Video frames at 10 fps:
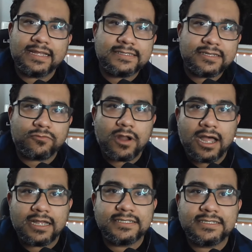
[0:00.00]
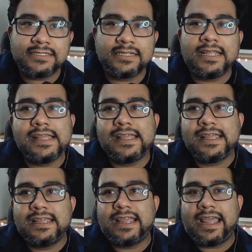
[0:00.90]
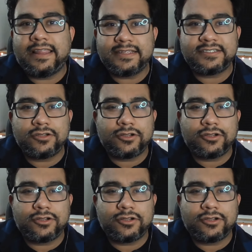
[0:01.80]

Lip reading: guessing Ross and this